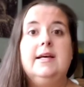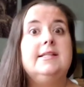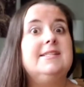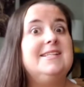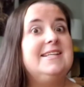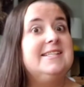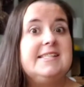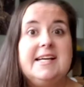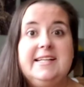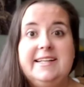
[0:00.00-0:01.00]
It's an
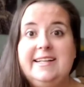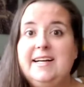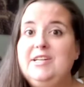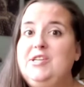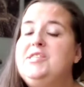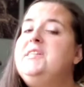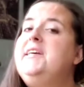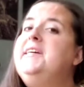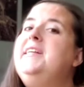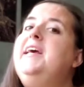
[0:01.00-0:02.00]
easy idea to
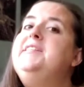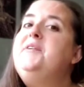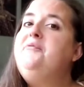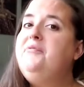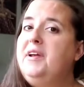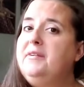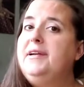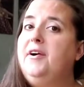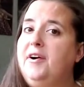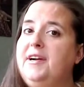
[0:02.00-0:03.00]
understand. It's a
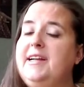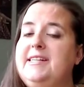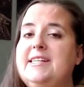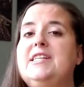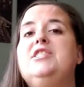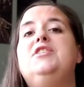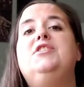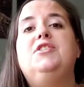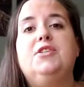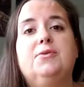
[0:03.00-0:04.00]
very hard idea to
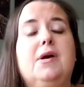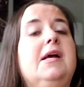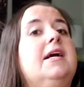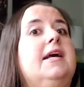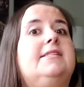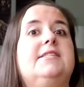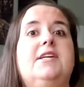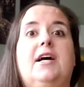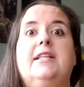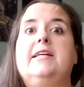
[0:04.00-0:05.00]
do. It's
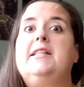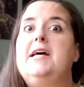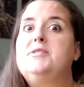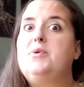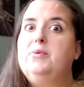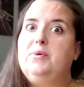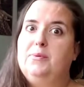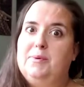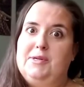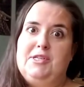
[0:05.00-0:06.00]
not like last week
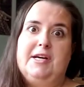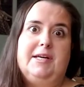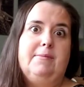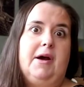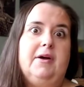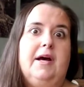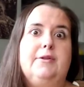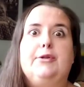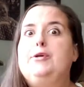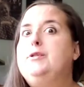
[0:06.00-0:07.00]
when we were talking about
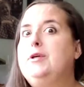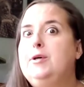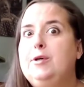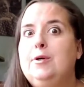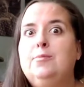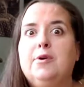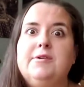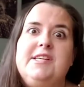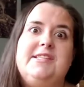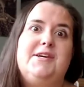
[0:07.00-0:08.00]
how the globe
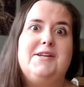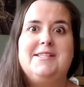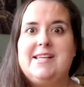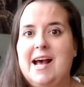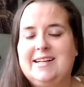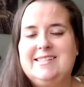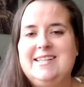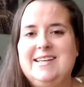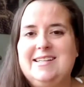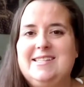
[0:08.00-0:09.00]
rotates on its
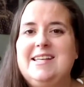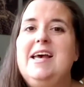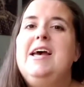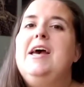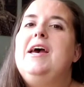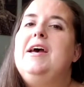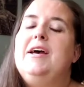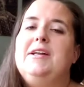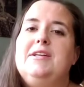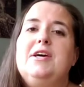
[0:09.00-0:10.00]
axis
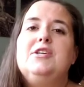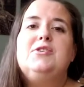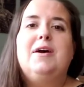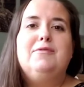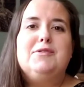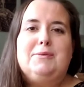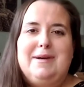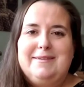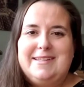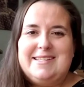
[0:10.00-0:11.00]
and travels
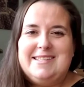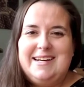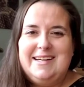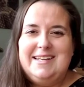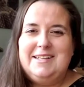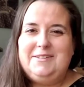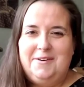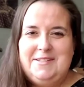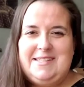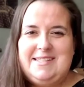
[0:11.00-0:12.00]
around the sun and
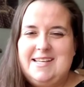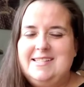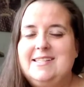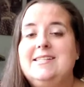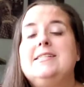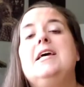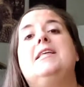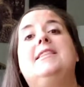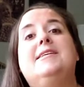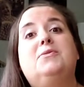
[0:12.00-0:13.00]
causes seasons.
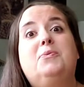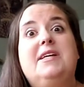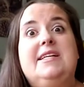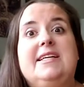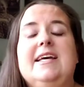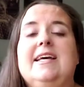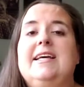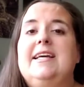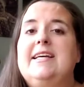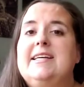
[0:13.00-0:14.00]
This week
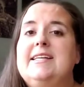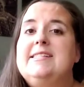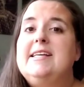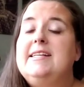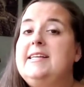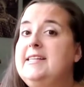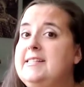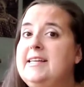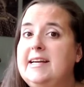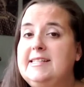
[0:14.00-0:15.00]
is an
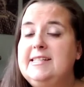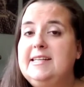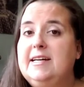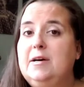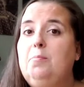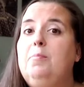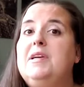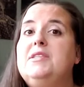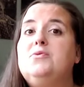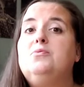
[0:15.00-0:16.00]
easy idea,
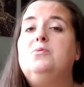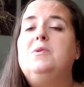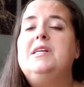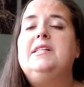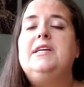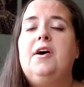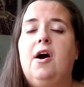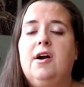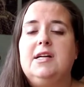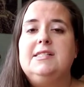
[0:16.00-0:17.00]
but it's really
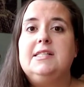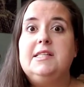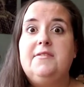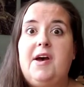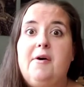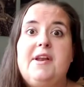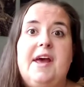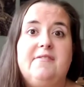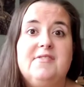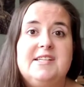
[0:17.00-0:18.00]
hard to live out
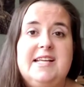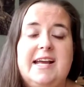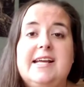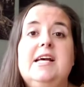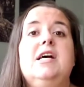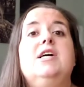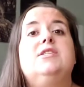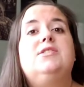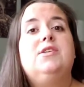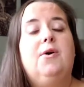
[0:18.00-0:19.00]
every day.
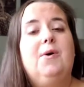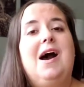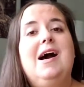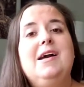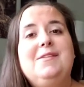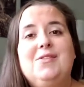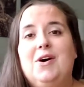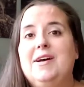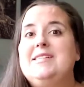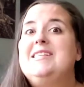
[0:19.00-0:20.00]
So I
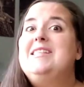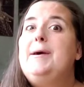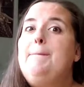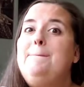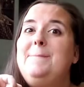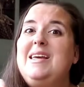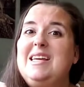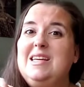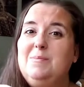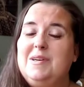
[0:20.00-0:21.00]
thought that
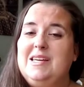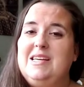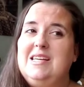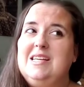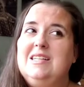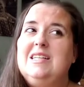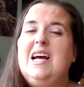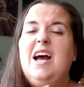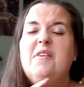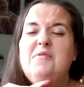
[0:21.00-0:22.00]
maybe,
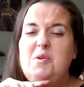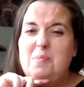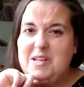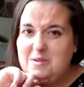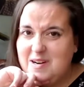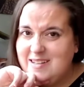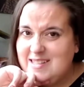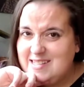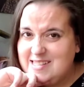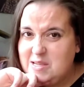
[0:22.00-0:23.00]
have you
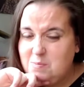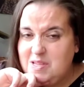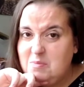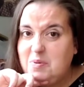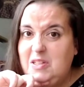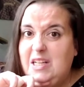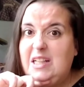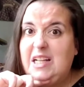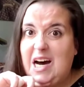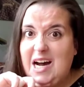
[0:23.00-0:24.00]
been around the same people a
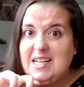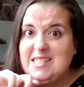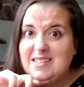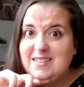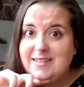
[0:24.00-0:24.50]
lot?